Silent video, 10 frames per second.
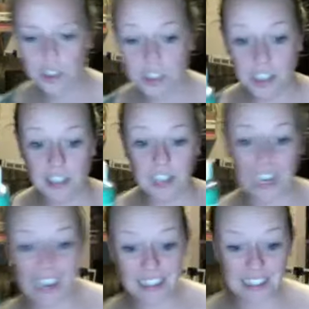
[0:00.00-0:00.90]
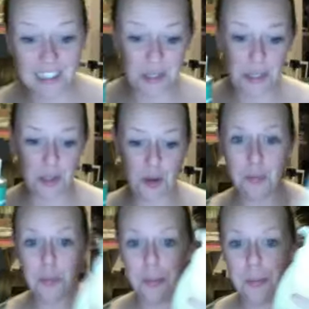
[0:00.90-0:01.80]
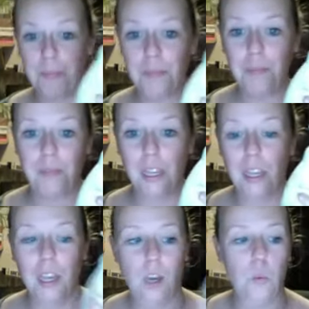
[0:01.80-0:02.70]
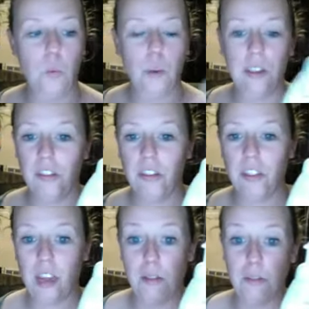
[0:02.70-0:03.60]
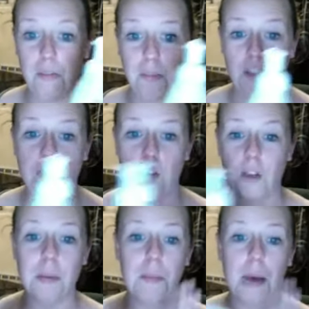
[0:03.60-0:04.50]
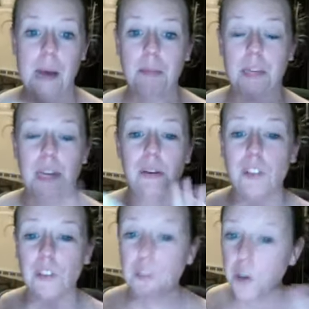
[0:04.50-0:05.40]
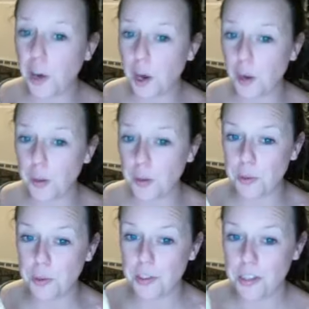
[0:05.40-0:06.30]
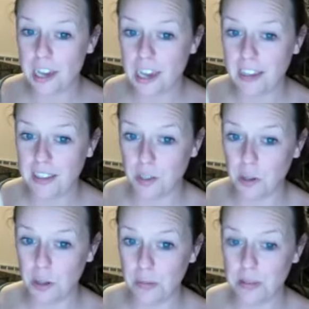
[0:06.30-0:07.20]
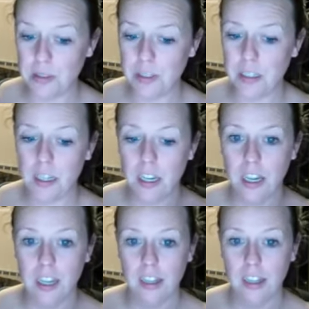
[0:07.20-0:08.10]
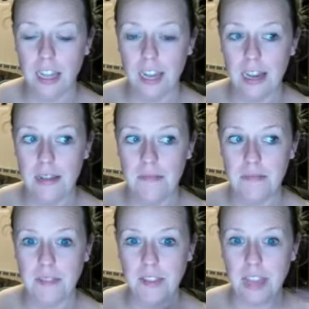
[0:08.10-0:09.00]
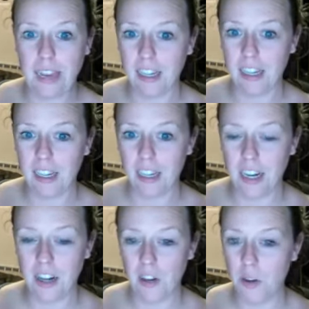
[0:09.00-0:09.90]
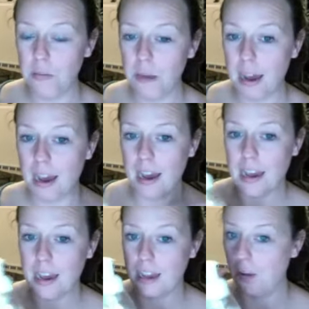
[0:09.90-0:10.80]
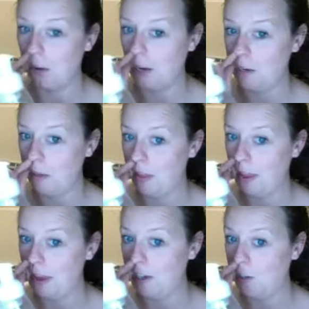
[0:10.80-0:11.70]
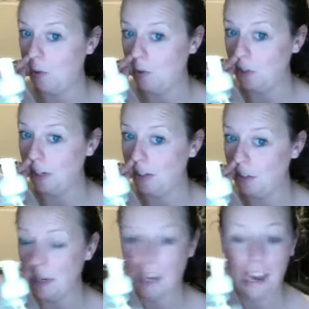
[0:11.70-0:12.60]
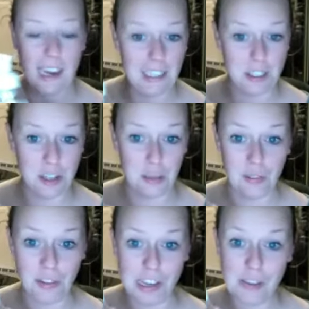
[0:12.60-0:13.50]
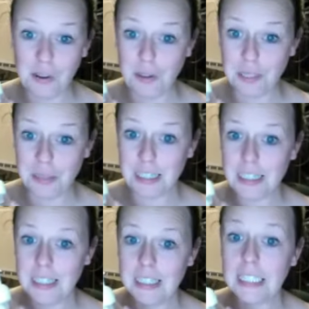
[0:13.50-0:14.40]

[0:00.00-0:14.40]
things like Castile soap with a foaming pump. Now, if you've got old hand soaps, like, I don't know, my grandmother-in-law gives me a hand soap every year for Christmas.